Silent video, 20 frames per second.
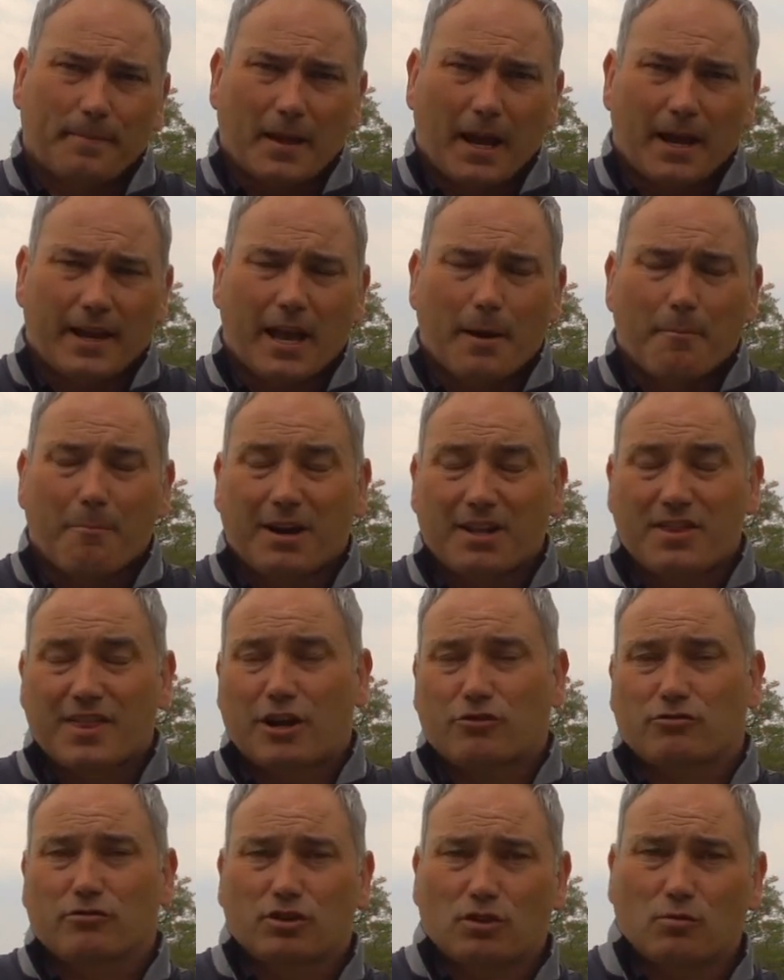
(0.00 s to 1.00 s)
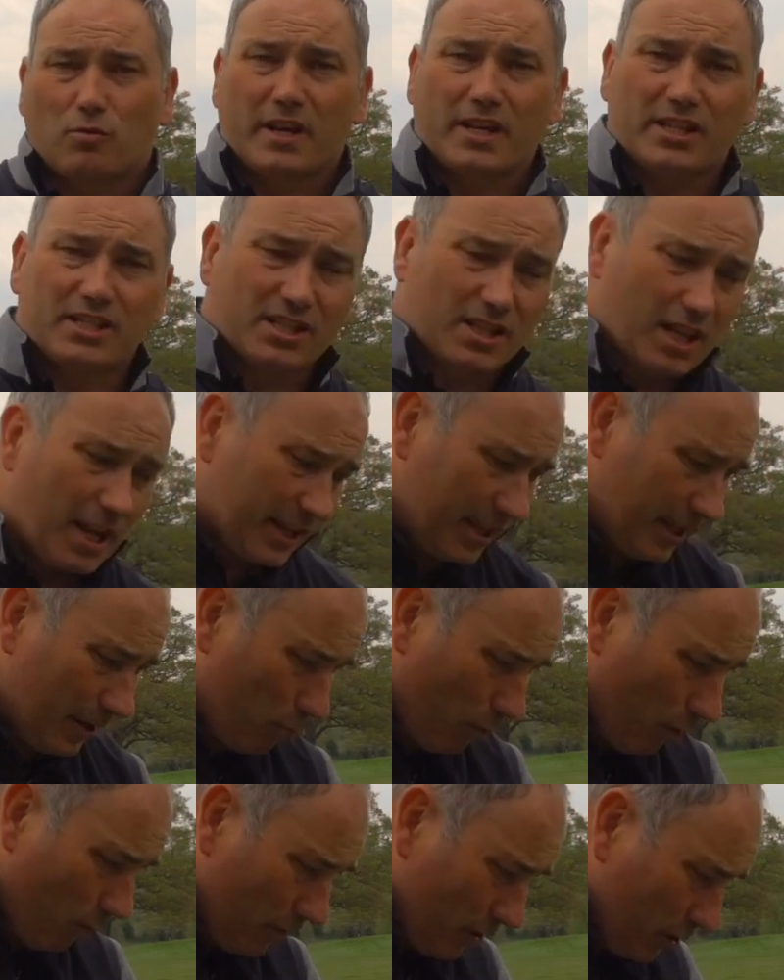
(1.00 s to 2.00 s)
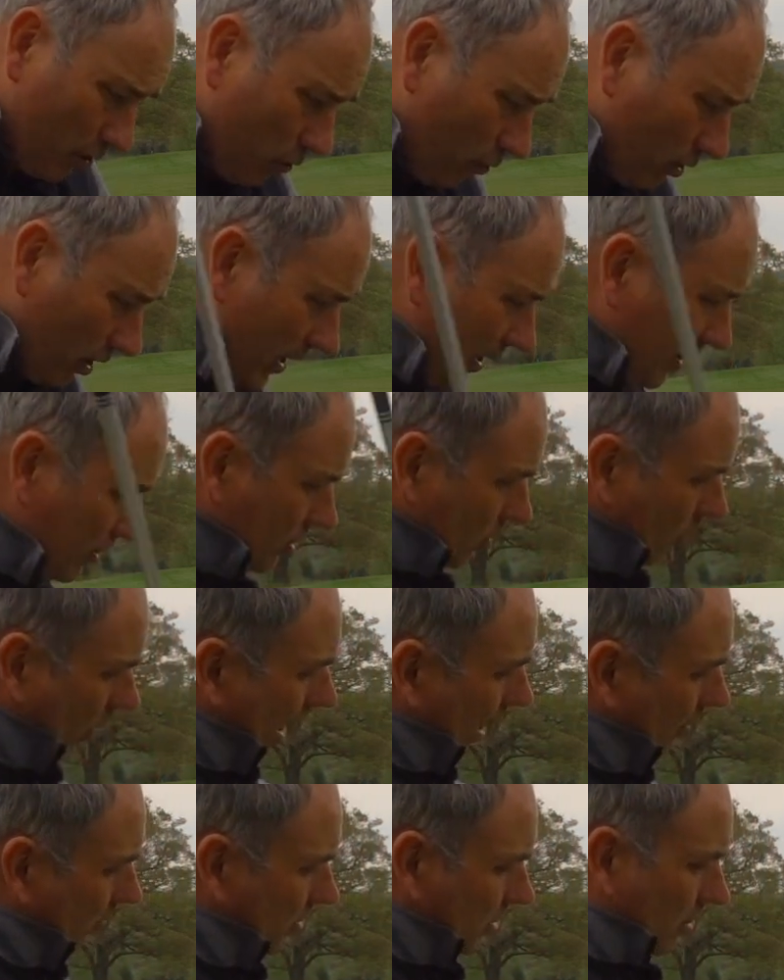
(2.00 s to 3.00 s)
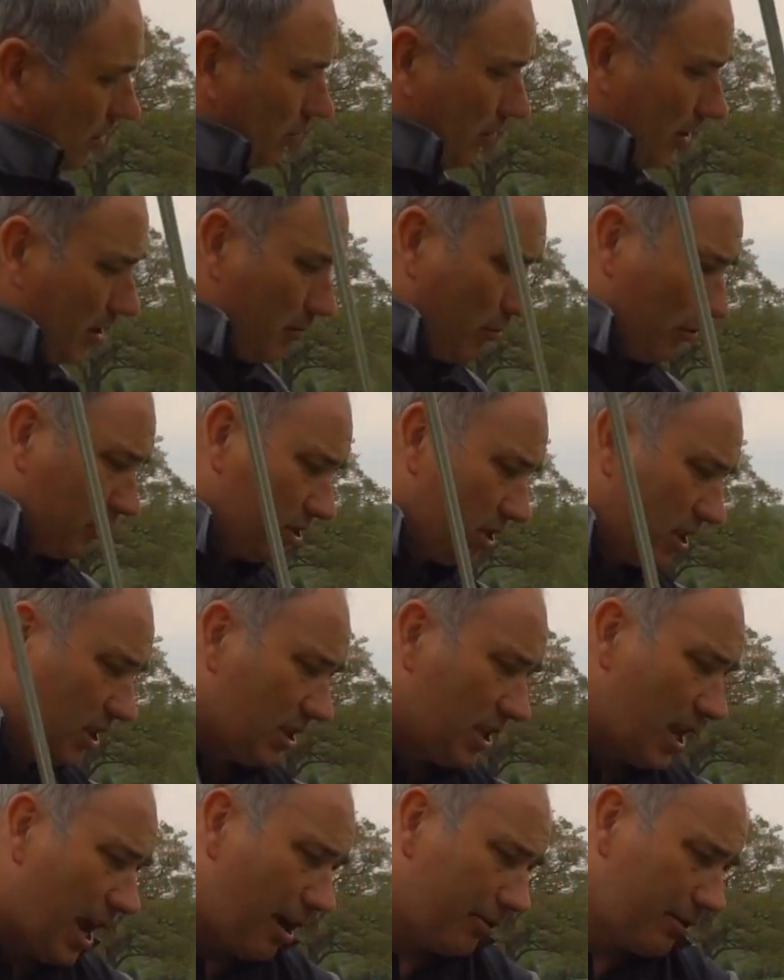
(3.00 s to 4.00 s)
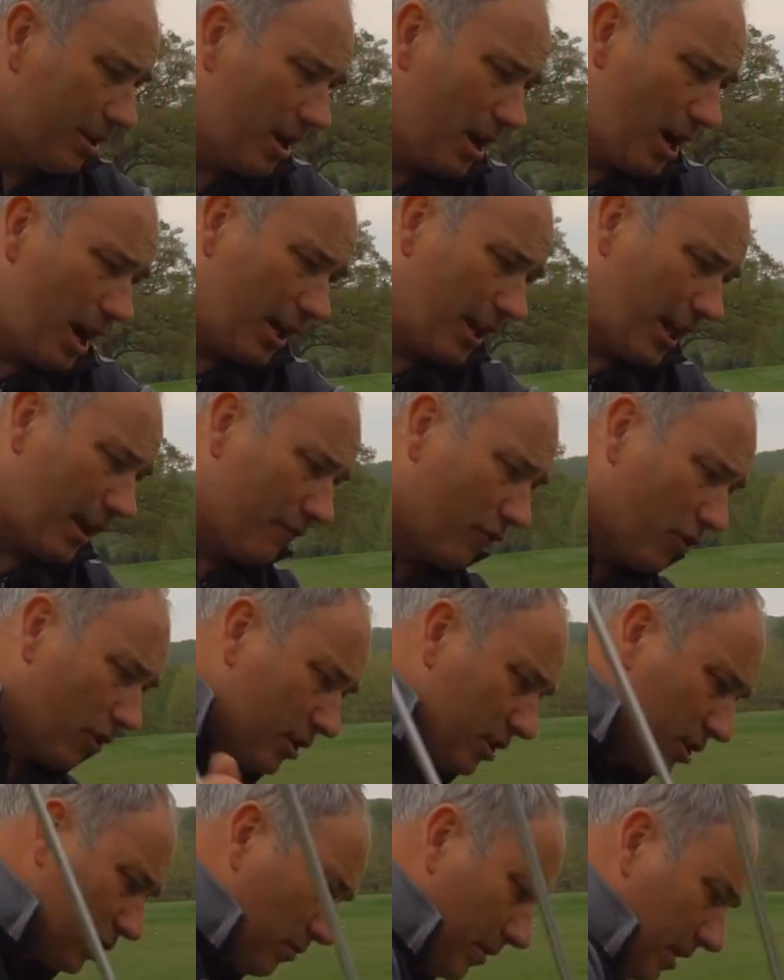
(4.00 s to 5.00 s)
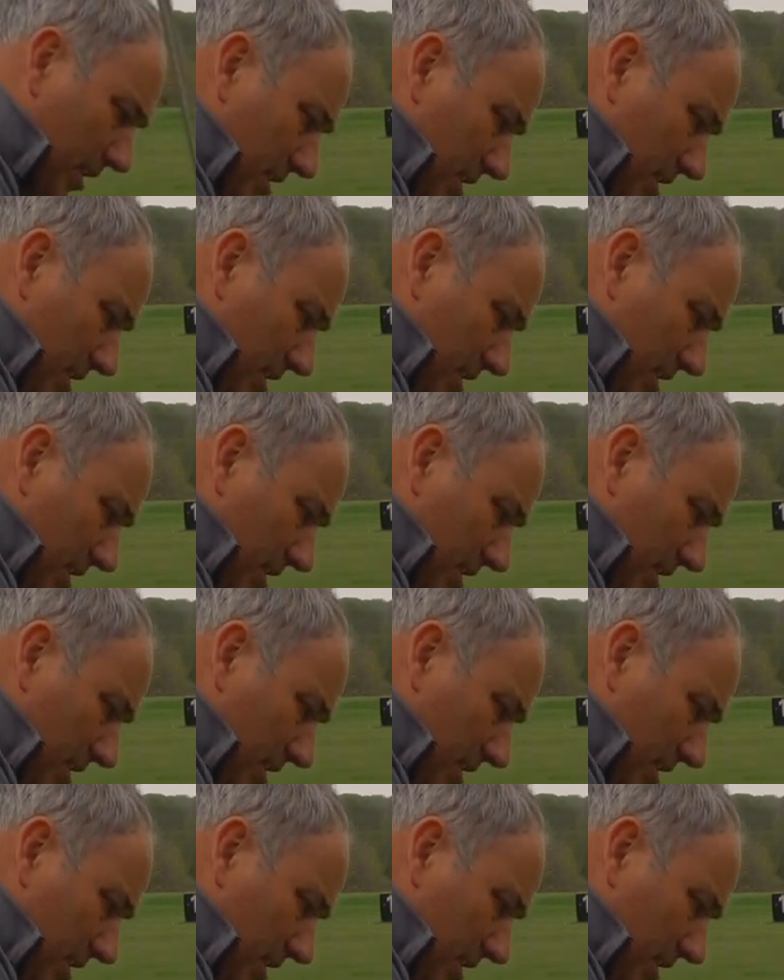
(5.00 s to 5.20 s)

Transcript: Again, my natural swing is slightly what we'd call in to out, so when the ball's teed down and I've got to swing